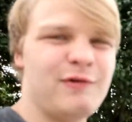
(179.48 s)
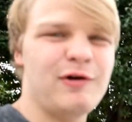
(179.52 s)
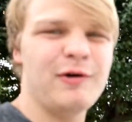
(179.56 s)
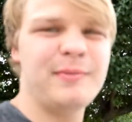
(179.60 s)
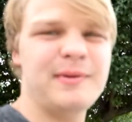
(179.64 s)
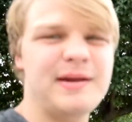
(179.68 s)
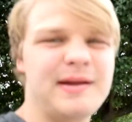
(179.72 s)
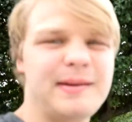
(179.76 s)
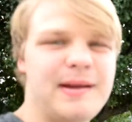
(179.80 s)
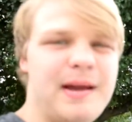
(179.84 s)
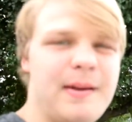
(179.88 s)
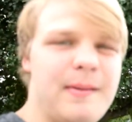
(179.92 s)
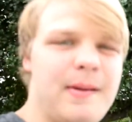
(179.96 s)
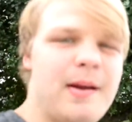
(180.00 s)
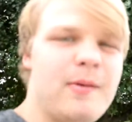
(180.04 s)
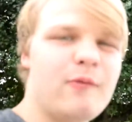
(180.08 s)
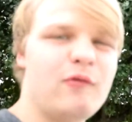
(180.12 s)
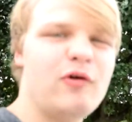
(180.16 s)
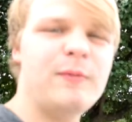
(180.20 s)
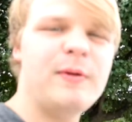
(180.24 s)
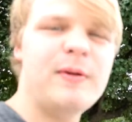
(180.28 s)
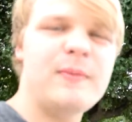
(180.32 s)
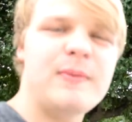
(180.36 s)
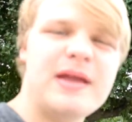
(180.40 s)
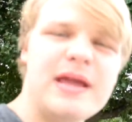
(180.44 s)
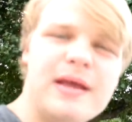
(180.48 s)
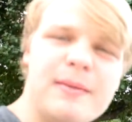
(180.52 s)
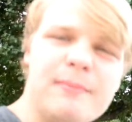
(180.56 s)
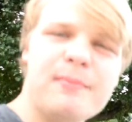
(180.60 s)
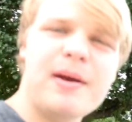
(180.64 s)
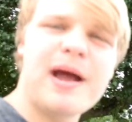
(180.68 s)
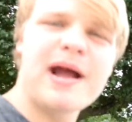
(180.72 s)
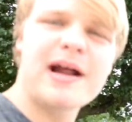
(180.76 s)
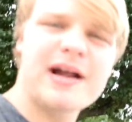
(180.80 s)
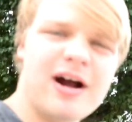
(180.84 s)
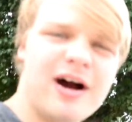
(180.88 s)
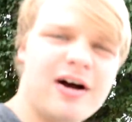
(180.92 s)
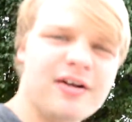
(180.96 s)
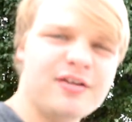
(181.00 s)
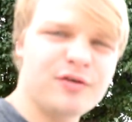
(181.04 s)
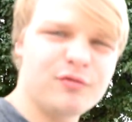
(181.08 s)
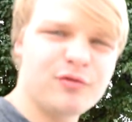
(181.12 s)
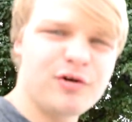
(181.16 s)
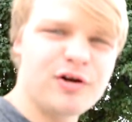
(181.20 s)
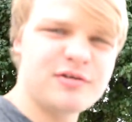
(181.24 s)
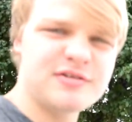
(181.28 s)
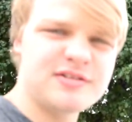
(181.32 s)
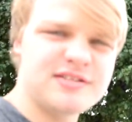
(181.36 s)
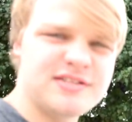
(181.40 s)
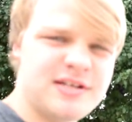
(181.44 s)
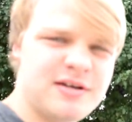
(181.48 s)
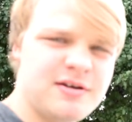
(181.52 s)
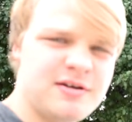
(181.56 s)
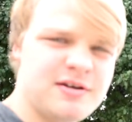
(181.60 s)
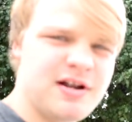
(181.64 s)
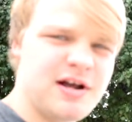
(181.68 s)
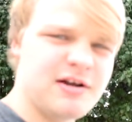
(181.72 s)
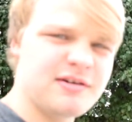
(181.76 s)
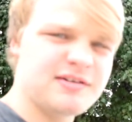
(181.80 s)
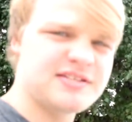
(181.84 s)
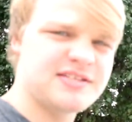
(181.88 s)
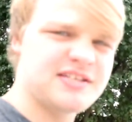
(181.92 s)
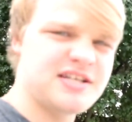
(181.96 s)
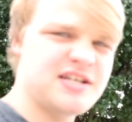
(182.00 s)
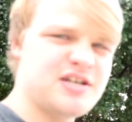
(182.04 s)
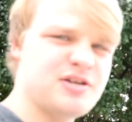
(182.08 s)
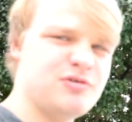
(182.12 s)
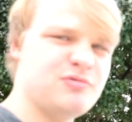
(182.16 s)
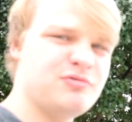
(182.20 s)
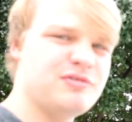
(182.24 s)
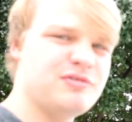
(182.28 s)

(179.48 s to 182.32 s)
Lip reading: we'll be getting back on the road soon, and I'll see you